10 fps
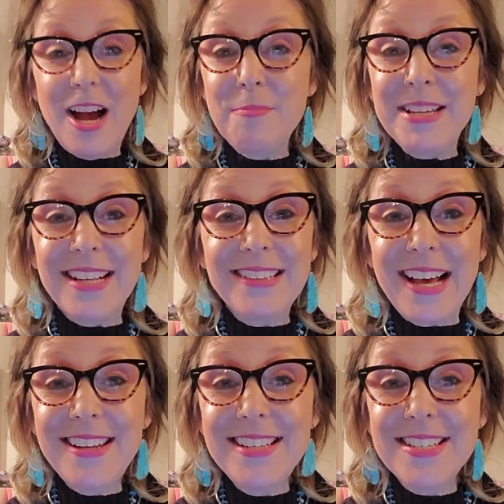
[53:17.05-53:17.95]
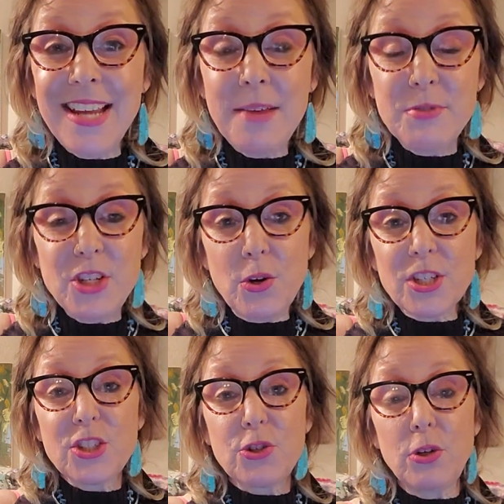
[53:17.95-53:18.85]
I mean, a lot of these names,
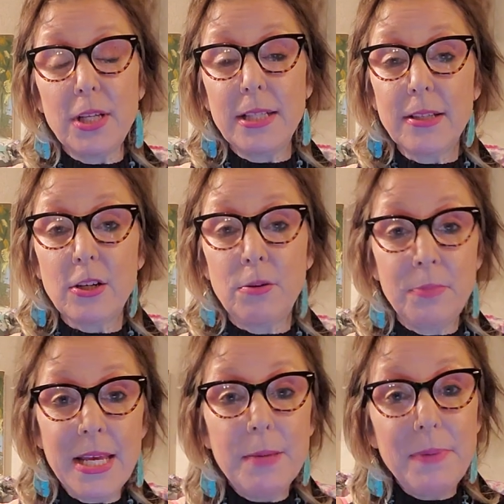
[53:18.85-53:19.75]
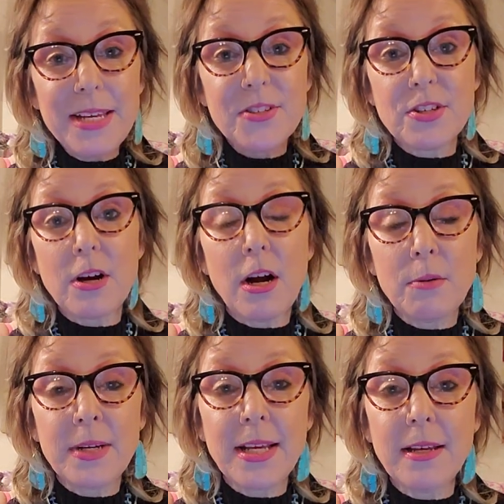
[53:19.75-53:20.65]
yours truly, Little Me, Peace and
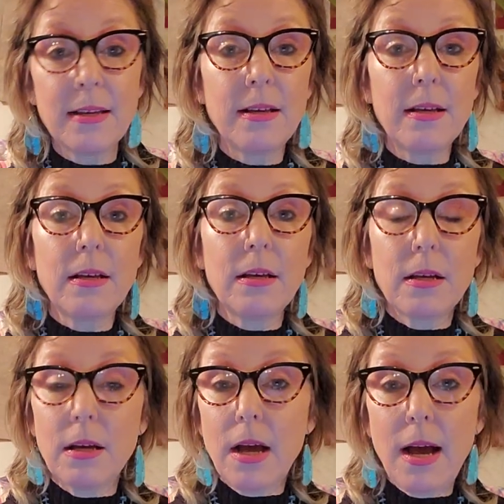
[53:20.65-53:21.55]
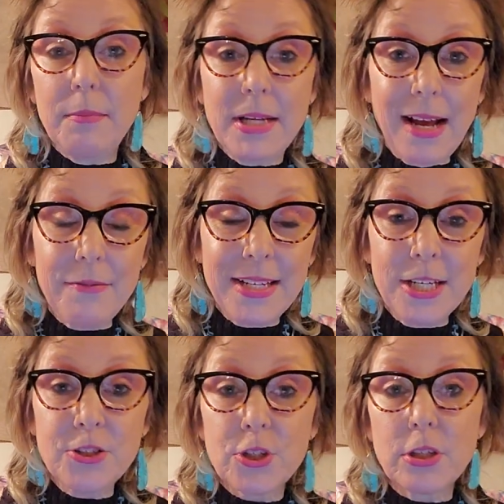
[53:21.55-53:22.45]
Harmony. I mean, I have an
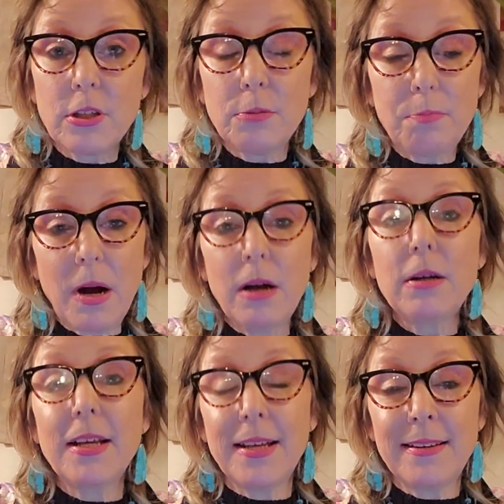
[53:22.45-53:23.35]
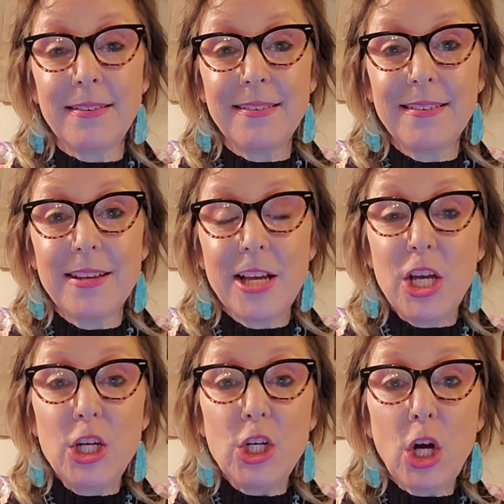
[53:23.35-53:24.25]
integral part in,
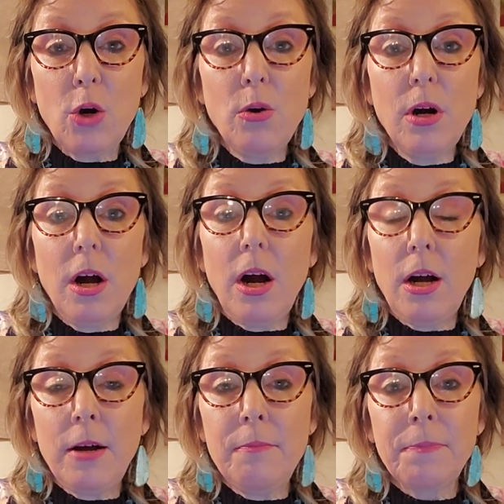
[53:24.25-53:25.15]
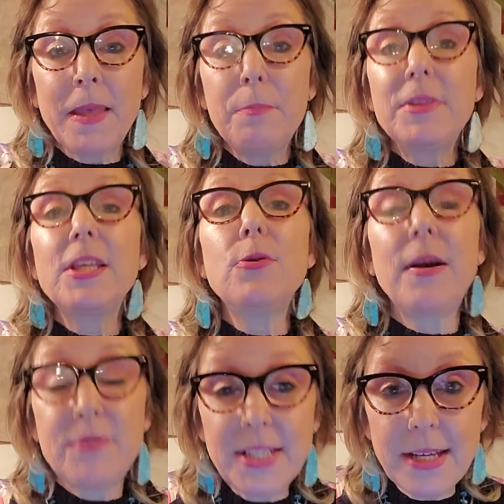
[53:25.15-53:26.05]
you know, um, but you
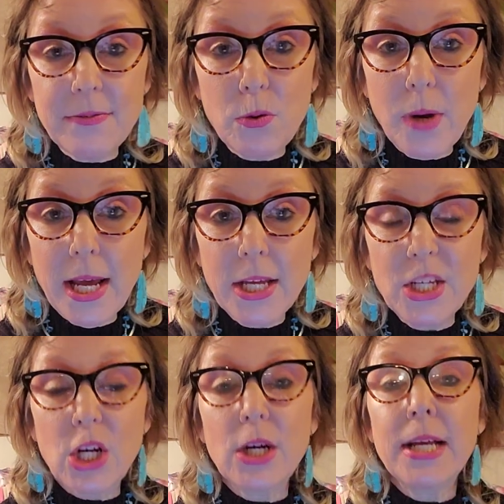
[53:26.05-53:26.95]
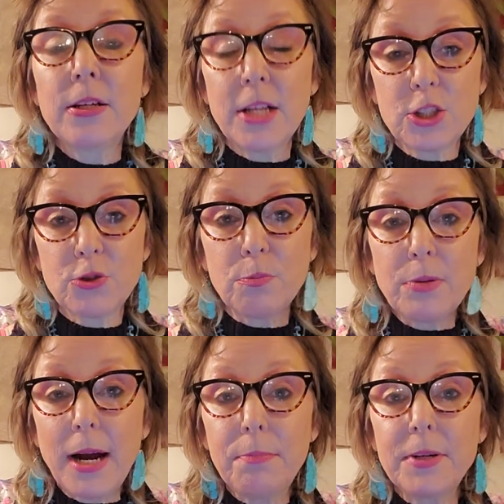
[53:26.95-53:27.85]
have to give away your intellectual
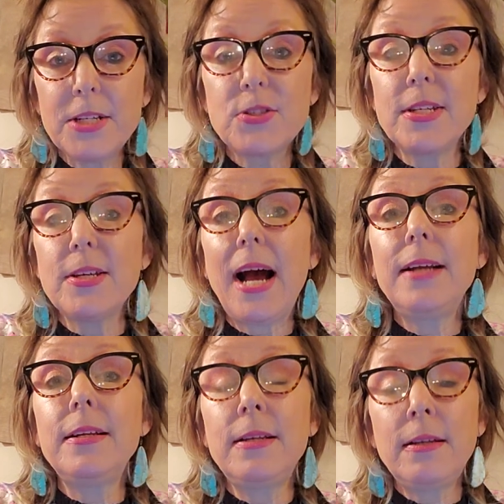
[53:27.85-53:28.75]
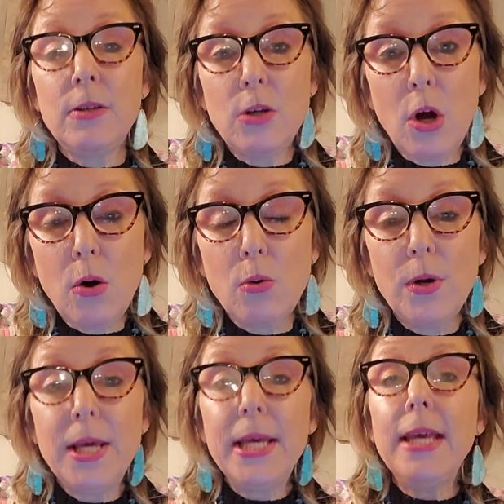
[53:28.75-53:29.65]
property. See, I didn't
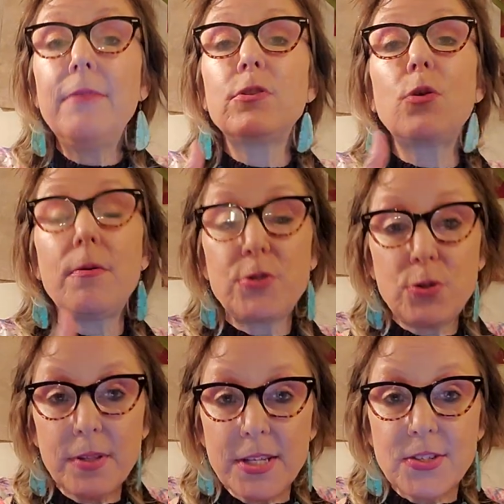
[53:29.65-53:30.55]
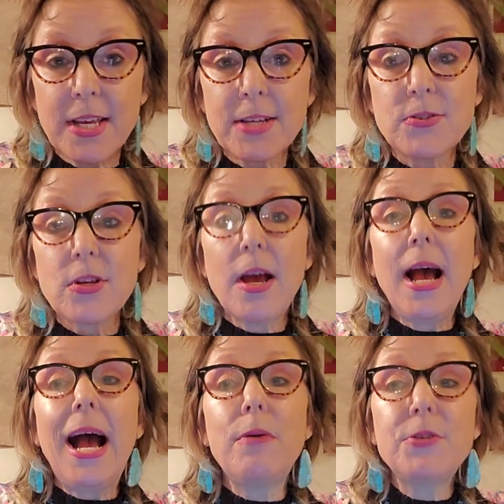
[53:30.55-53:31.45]
know, even though I was doing these things,
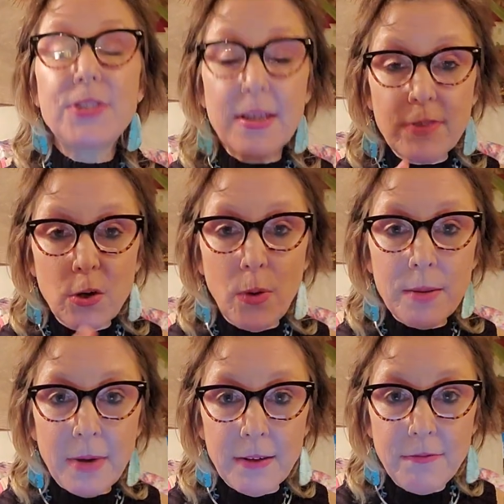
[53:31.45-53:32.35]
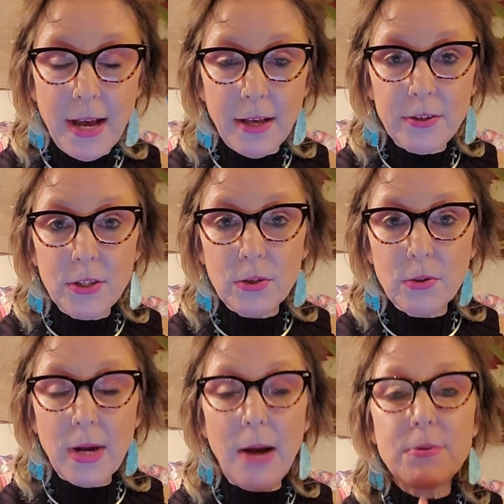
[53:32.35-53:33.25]
I was giving away my
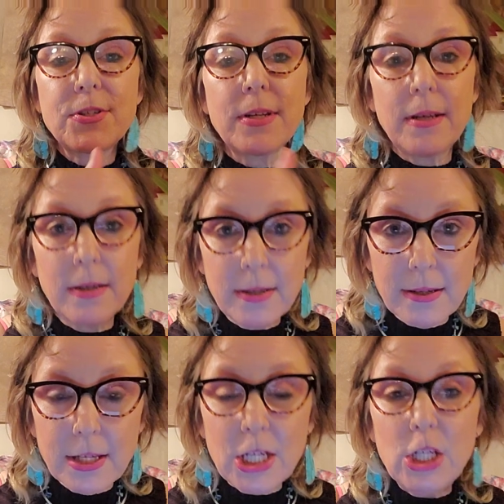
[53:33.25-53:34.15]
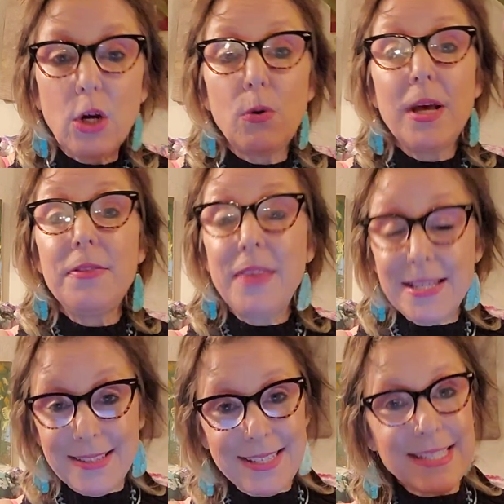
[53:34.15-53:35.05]
value. I was, you know,
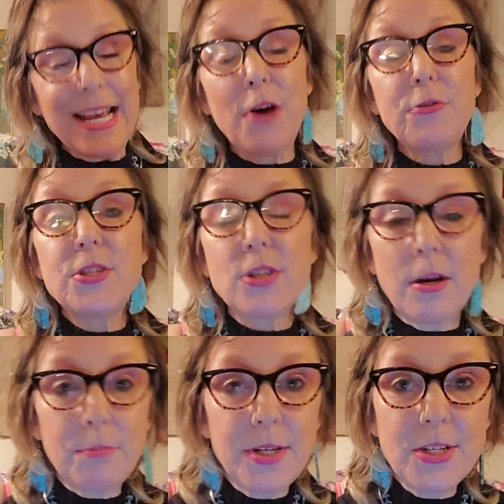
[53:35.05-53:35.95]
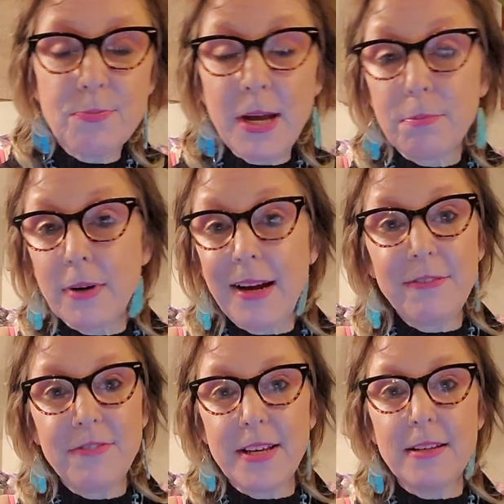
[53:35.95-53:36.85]
that this is how these companies make
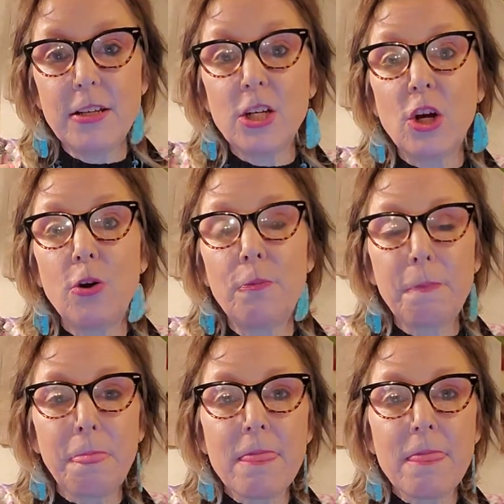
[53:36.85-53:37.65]
profit, you know.